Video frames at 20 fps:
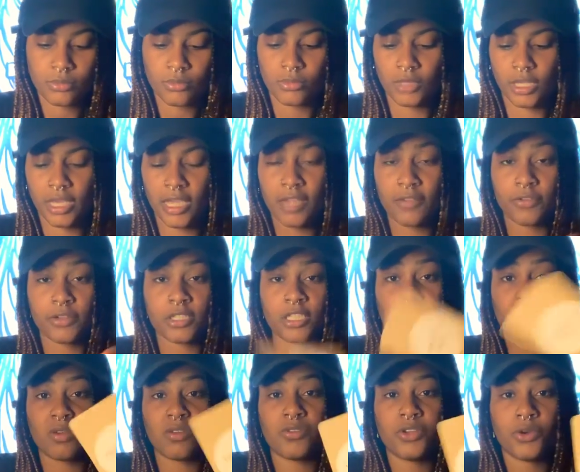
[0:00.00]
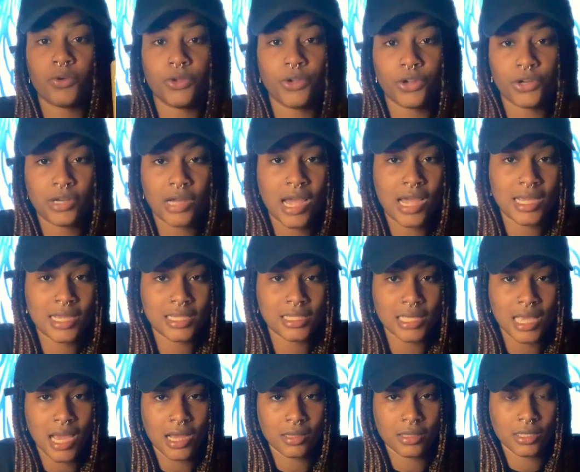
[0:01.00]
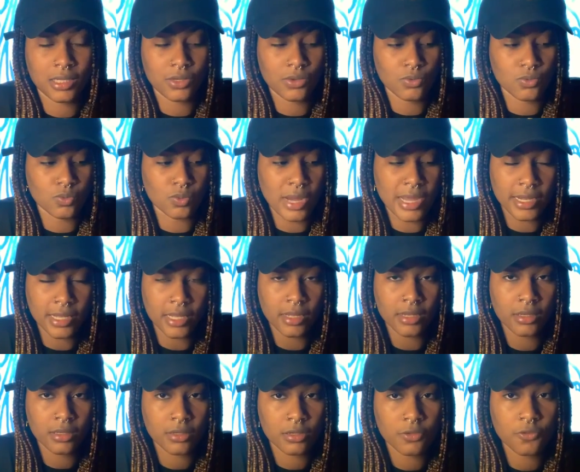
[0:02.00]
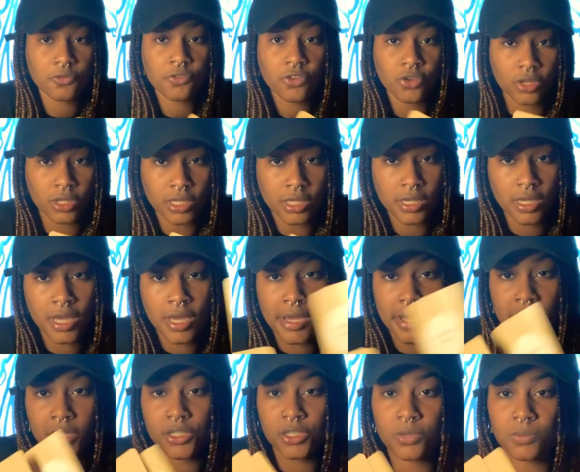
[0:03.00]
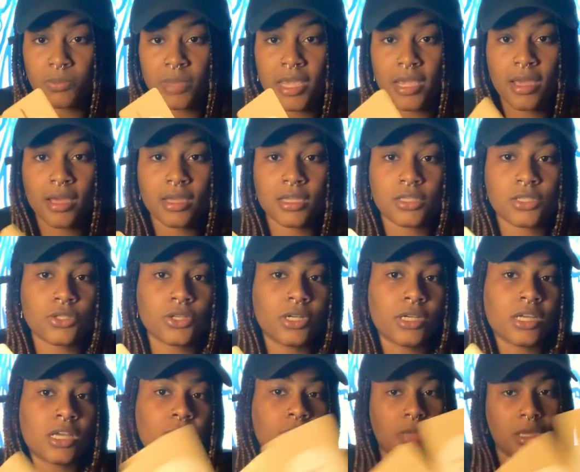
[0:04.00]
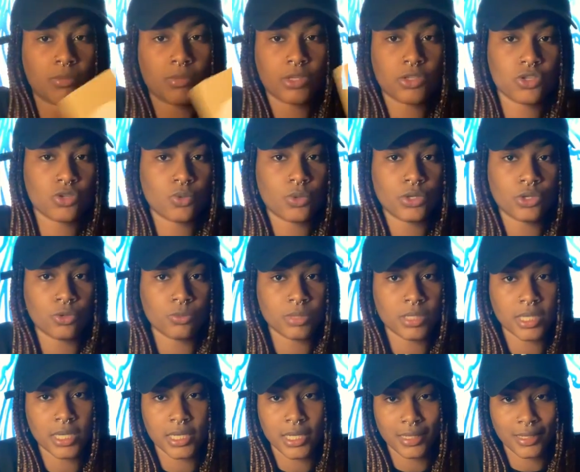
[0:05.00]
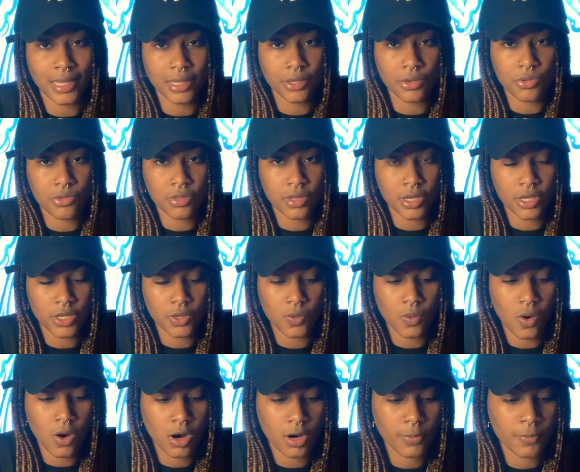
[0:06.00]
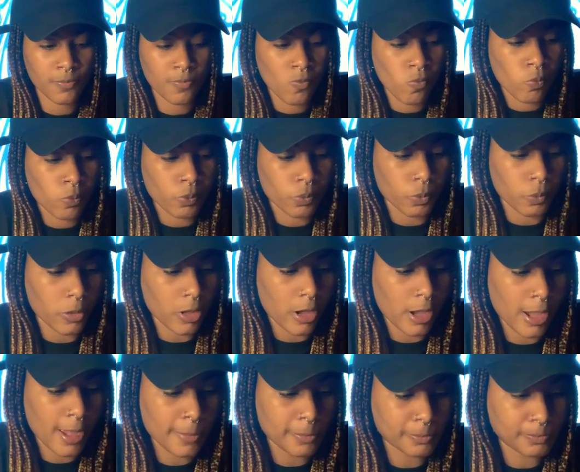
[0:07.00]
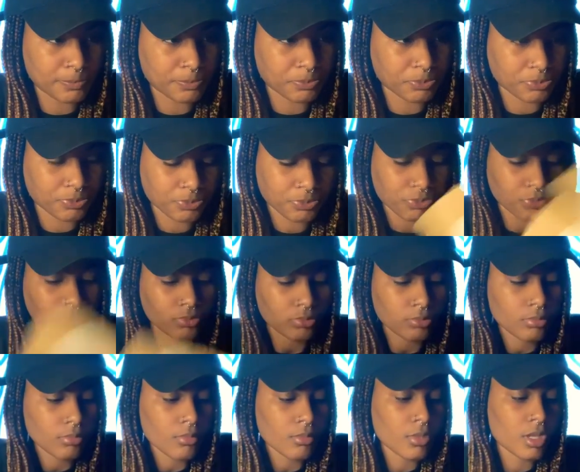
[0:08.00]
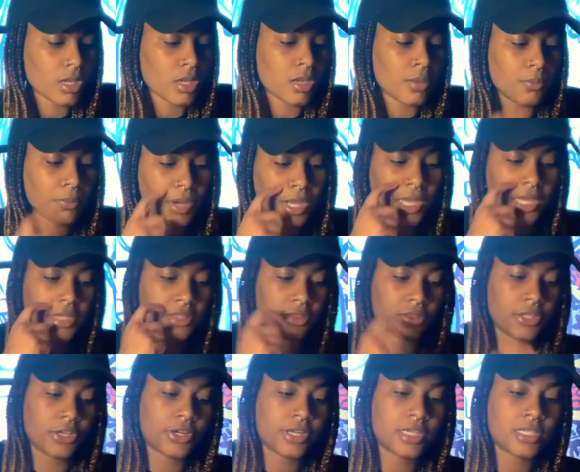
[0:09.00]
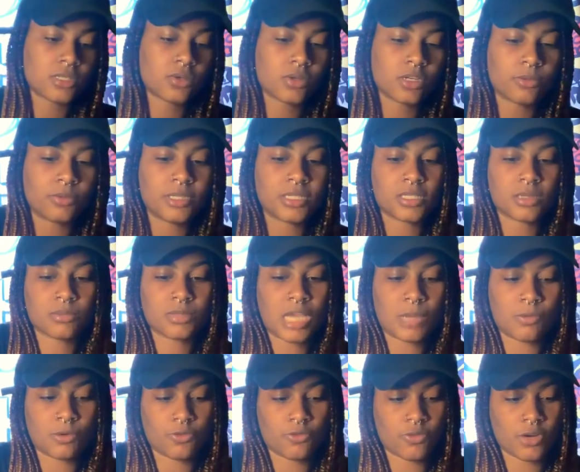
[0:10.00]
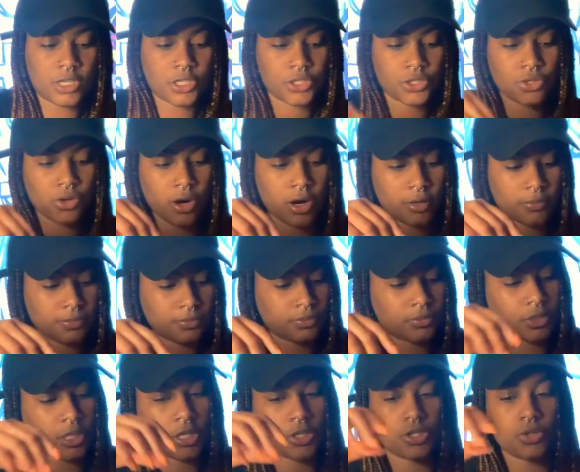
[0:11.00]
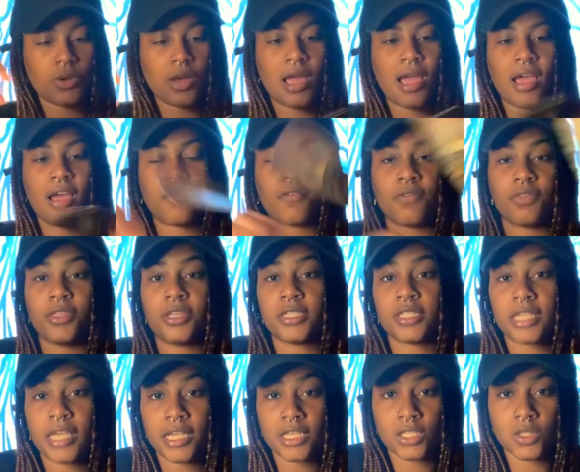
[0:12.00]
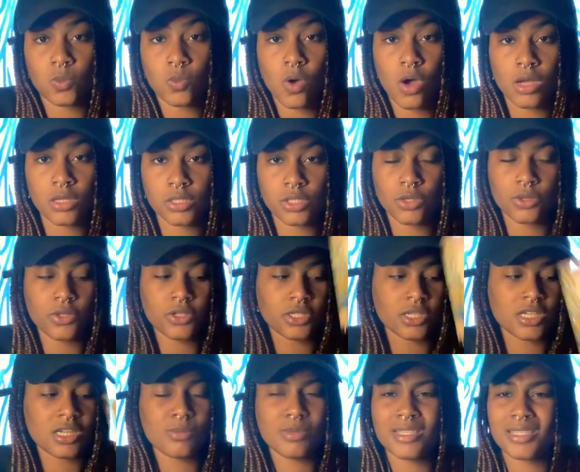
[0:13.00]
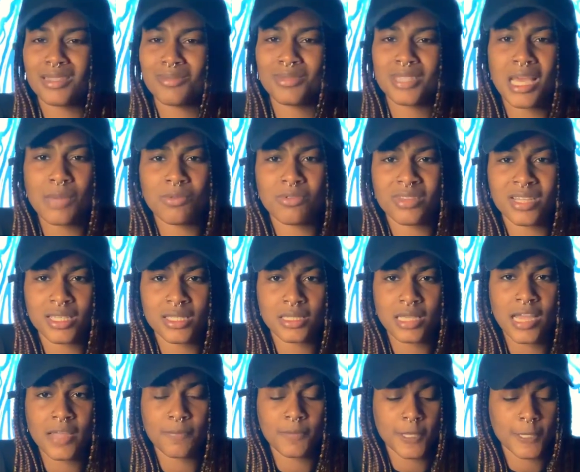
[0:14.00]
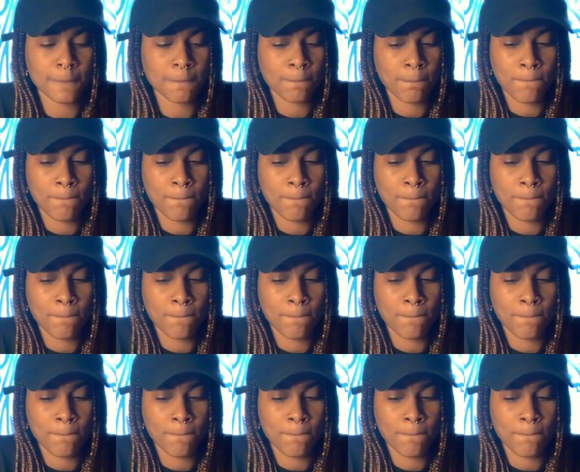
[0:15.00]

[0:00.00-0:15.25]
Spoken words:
Okay, for some of you, you're not exactly ready fully to make a certain commitment to a new beginning like you think you are. Okay, but there is going to be some type of fresh start because you have this Ace of Wands. So there's going to be some type of excitement.